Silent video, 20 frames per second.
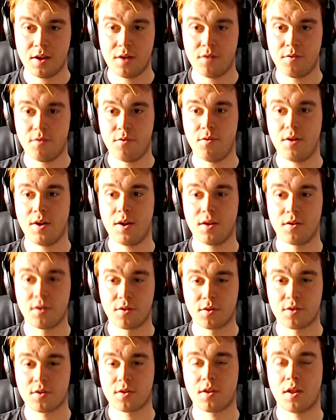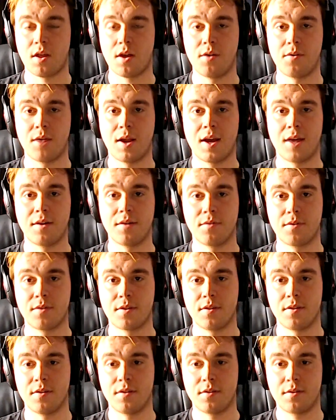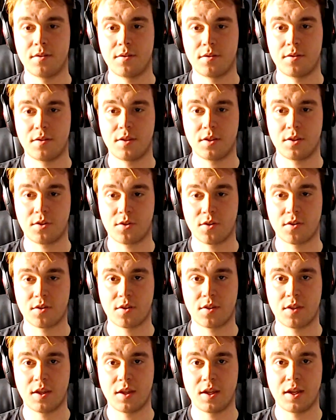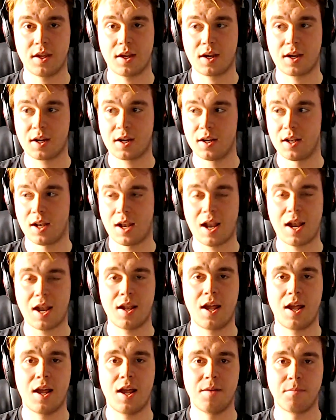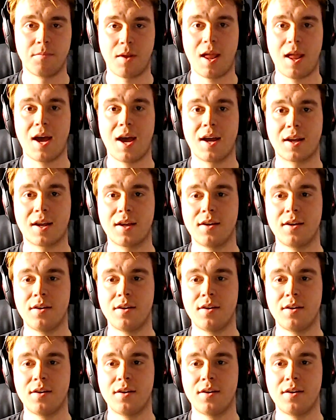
real slowdowns and just the lag